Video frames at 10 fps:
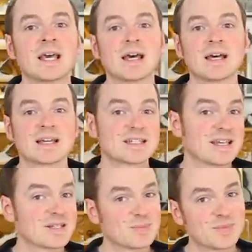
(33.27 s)
because uh, it
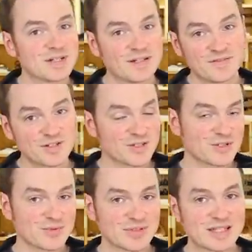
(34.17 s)
hasn't been
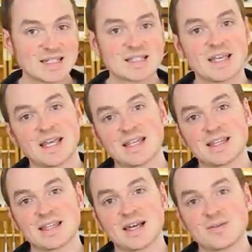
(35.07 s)
officially released
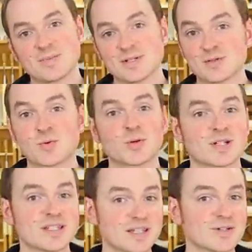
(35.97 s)
and I've been sworn
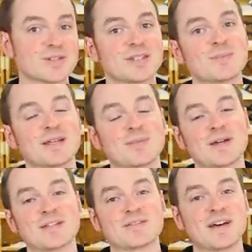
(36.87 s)
to secrecy by the
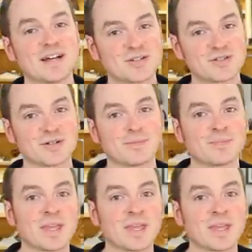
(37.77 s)
manufacturer.